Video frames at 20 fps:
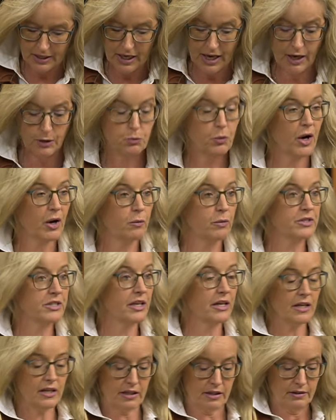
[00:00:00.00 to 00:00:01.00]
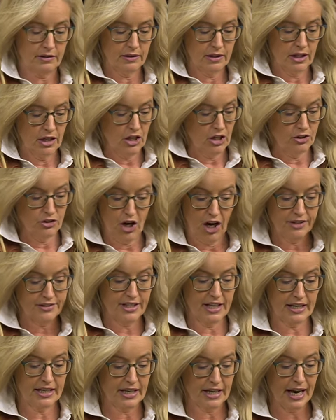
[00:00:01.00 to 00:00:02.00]
And where was he? Not
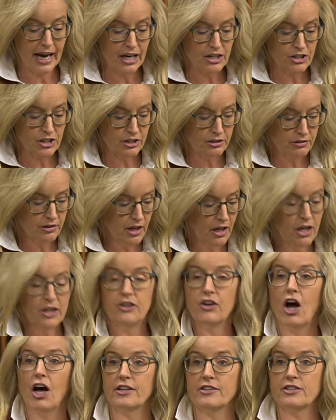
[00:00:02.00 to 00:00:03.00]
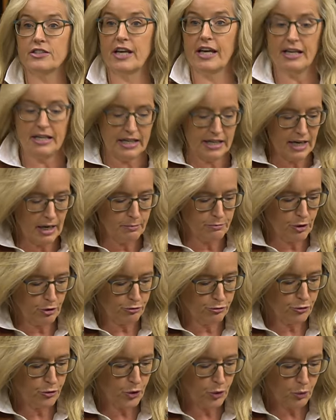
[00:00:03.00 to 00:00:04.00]
taking action, not standing up
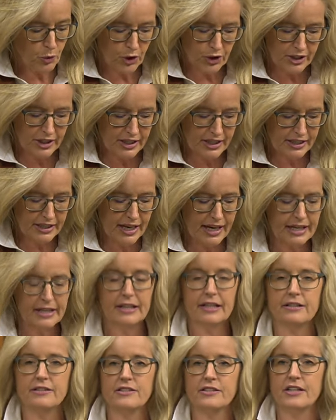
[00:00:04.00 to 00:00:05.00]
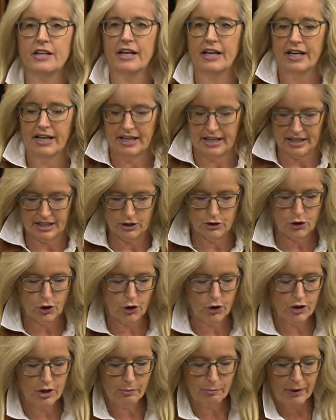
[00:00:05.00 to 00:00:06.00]
for working Canadians. He
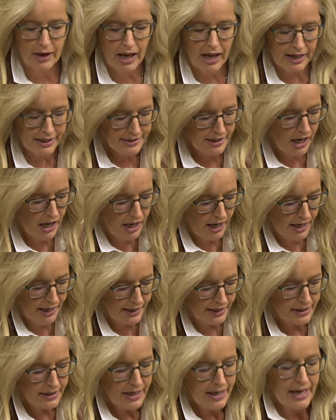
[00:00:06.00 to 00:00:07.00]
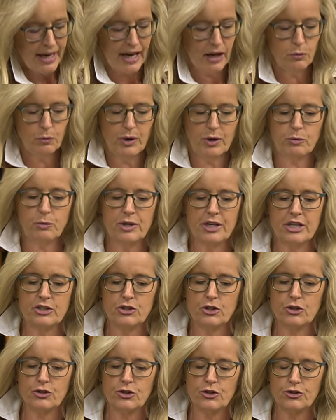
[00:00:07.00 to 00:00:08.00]
turned a blind eye. And when
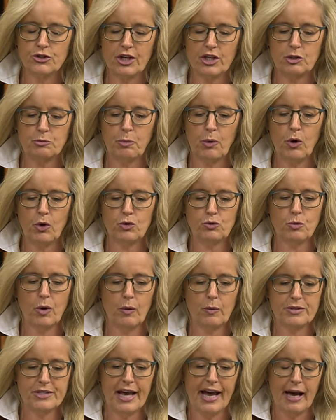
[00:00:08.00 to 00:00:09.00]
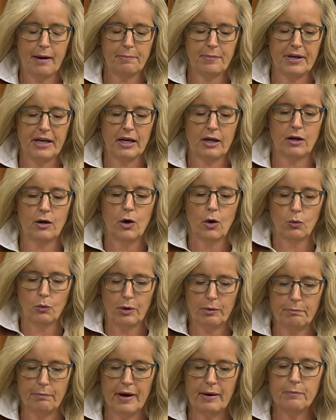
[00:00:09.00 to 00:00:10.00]
researchers exposed what was happening,
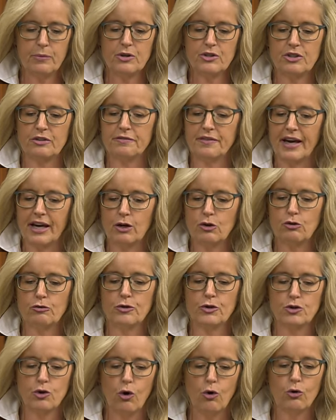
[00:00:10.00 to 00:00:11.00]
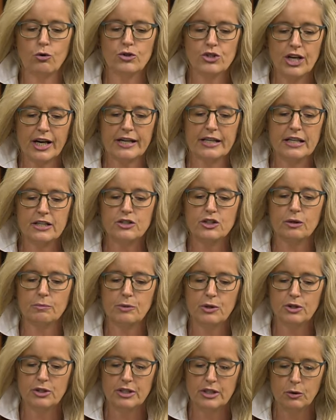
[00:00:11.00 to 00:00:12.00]
when members of Vancouver's own Chinese
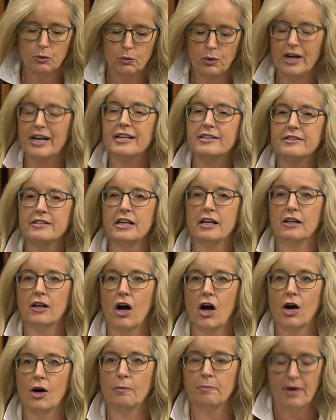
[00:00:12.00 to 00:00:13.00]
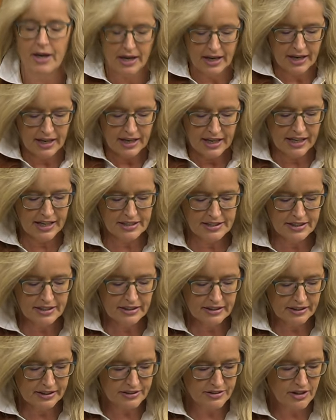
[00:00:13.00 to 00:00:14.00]
community raised the alarm, he
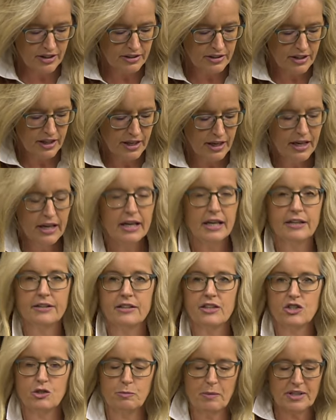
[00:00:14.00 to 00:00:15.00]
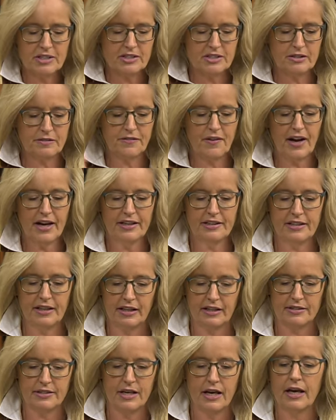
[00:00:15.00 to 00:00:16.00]
didn't listen. He dismissed the
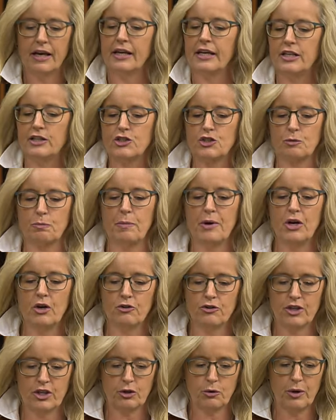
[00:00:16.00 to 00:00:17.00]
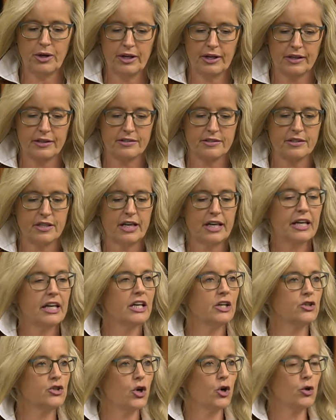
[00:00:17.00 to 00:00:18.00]
findings. He smeared the critics.
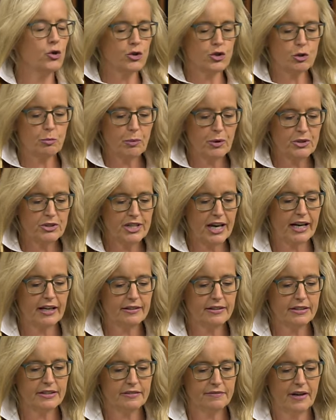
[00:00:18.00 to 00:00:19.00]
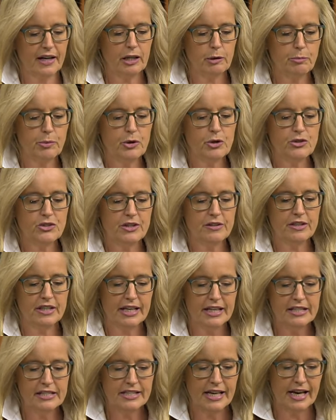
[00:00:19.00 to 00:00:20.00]
He chose to protect the developers and
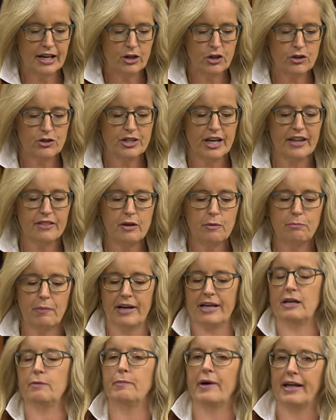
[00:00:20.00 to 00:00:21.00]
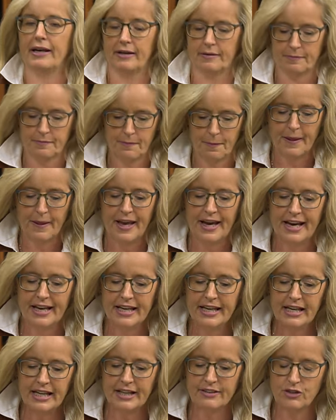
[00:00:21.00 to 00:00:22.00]
the insiders and the money men.
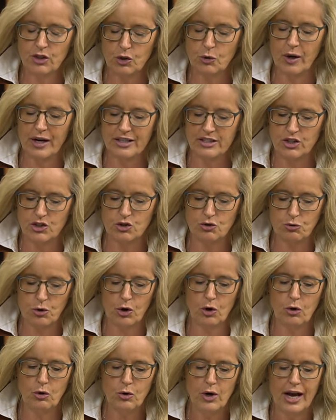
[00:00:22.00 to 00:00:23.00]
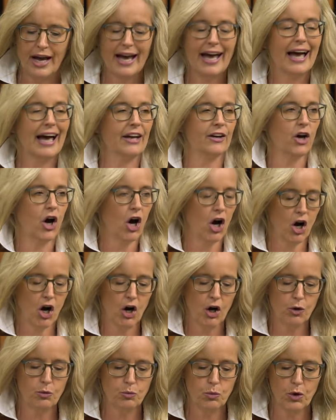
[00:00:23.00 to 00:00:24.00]
He let the crisis grow, and
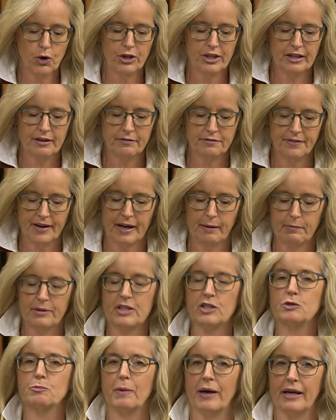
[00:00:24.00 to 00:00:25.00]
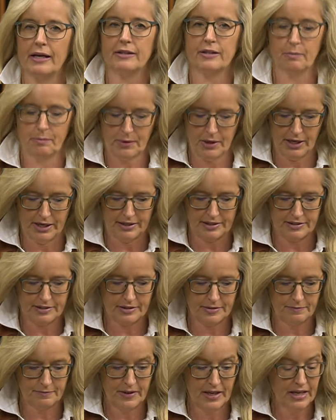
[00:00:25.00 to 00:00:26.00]
hard-working families paid the
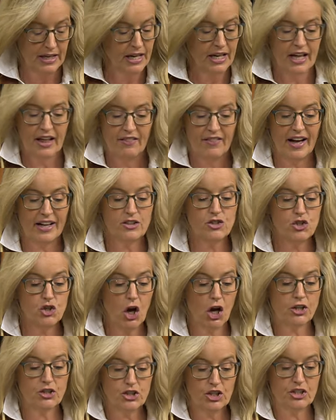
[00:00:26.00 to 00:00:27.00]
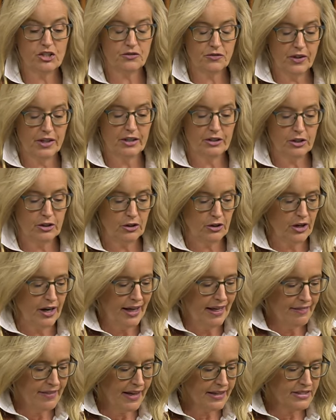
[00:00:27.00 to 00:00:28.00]
price. That's not just failure,
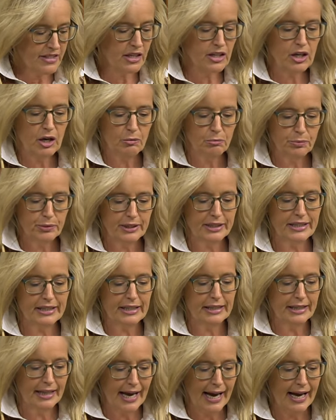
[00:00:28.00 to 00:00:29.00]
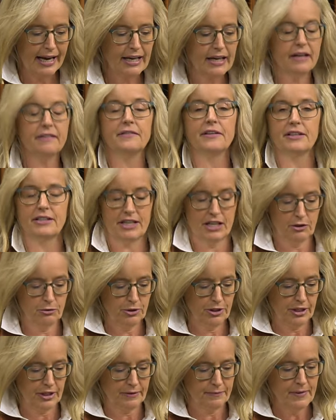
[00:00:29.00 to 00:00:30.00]
that's a complete lack of
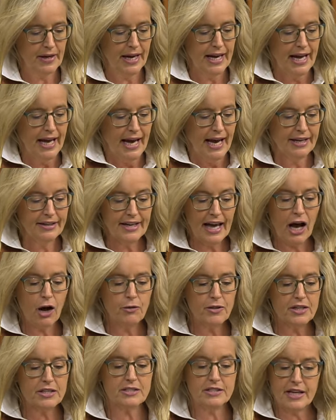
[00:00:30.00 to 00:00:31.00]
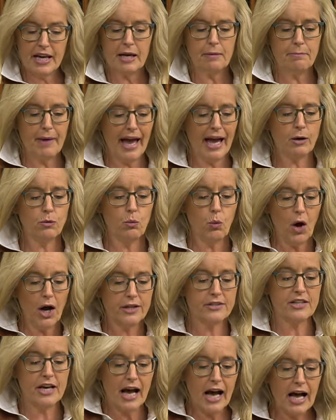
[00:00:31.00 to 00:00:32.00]
integrity. And now this same man
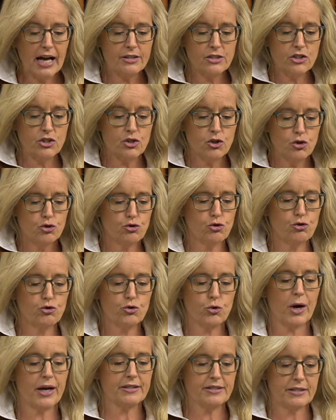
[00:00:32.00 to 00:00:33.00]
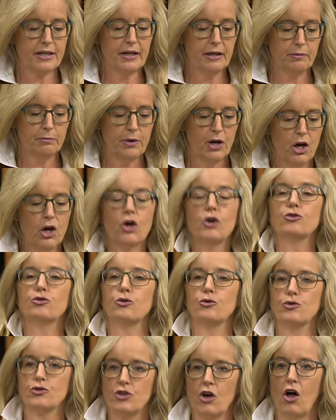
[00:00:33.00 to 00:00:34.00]
wants us to trust him
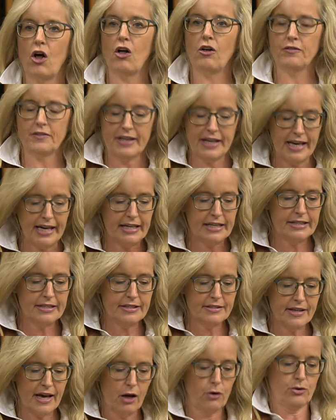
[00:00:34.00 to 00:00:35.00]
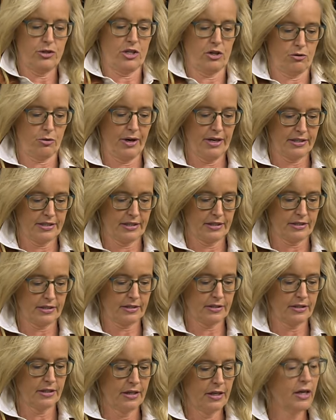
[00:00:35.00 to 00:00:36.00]
to solve Canada's housing
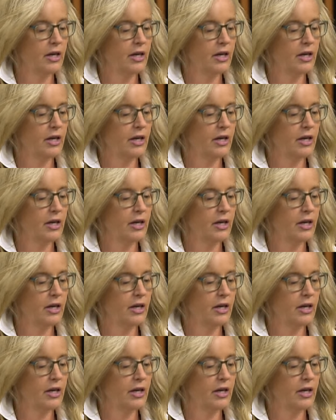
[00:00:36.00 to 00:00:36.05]
crisis.